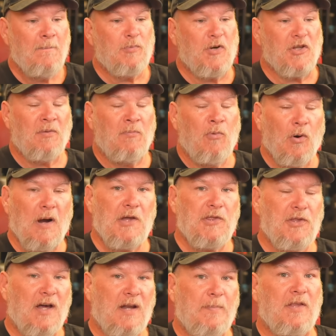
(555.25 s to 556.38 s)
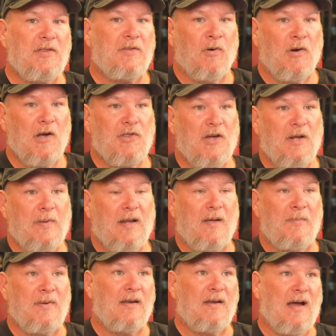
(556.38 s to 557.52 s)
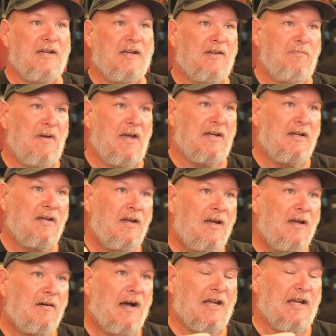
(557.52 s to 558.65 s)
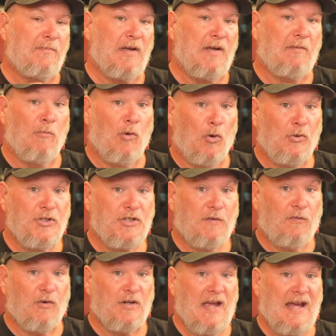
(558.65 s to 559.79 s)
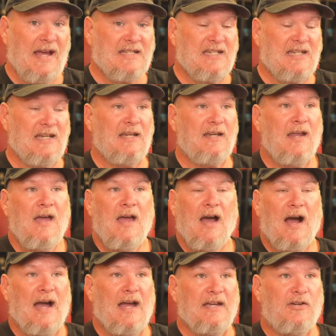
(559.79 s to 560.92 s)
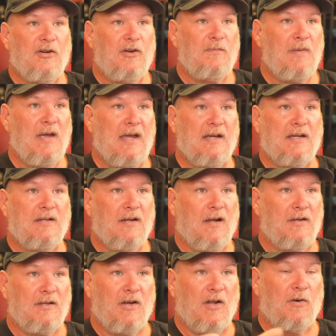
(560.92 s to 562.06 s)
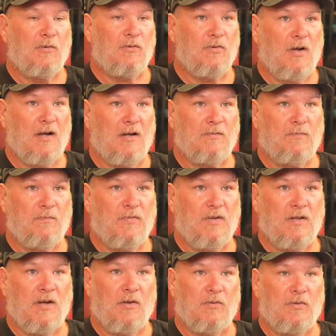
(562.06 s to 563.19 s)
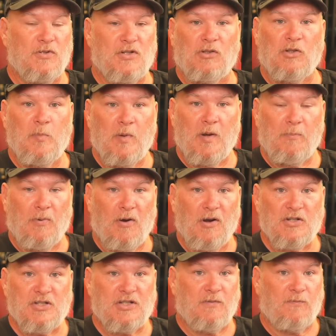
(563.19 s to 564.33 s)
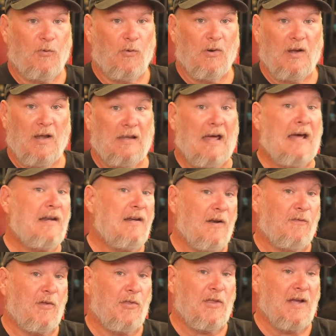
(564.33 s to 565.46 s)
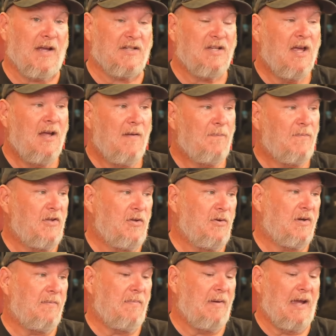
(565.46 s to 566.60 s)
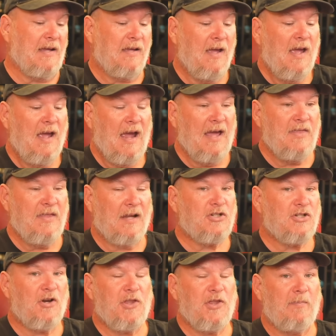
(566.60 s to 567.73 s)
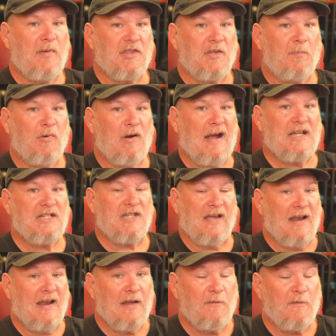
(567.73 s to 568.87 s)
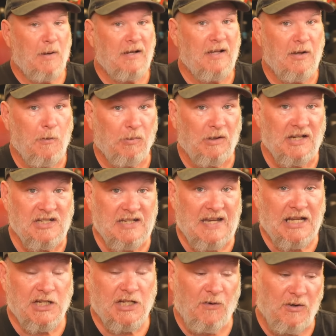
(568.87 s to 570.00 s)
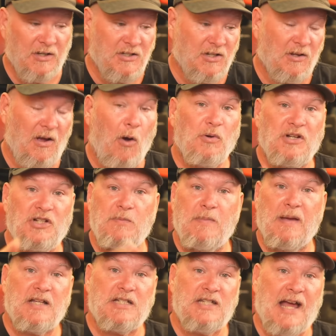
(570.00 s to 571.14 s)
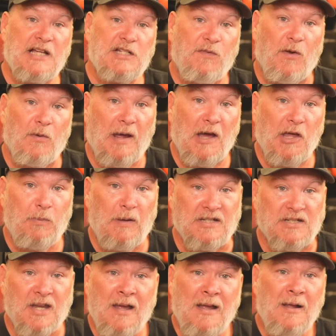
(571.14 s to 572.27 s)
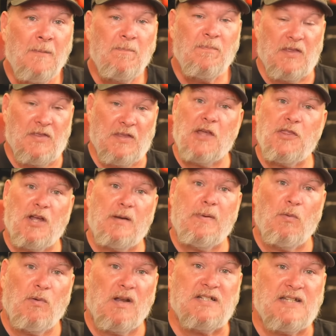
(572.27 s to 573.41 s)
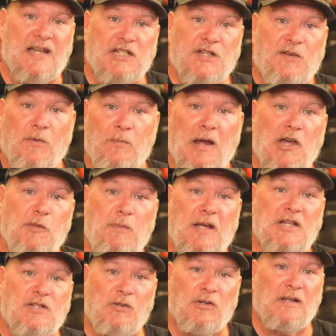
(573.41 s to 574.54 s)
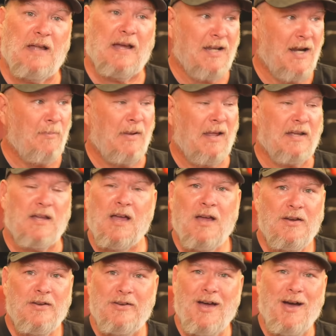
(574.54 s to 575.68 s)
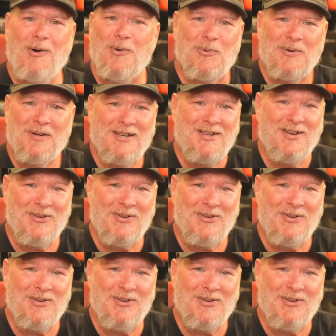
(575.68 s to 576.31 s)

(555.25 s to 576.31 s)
But the more I thought about it, the more I thought about it, I mean, I could make. I could make molds for casting. I could make, uh, you know, uh, you know, there's aluminum parts for a lot of different things that you could make. And then I started thinking about the brassing. I got a buddy who plays saxophone. He's like, "Oh, could you make a saxophone mouthpiece?" And then I thought about what a saxophone mouthpiece looked like, and I'm like, no, are